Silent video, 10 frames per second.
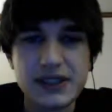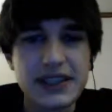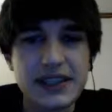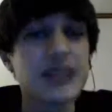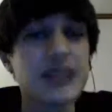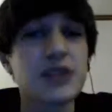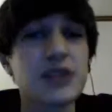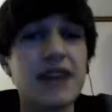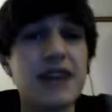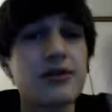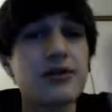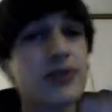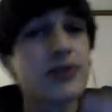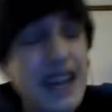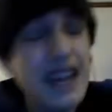Satanists, which again,
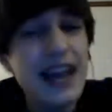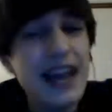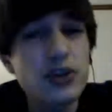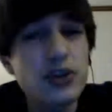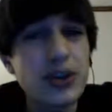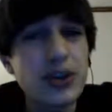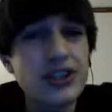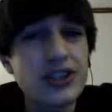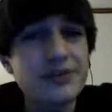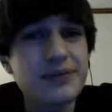not an actual religion,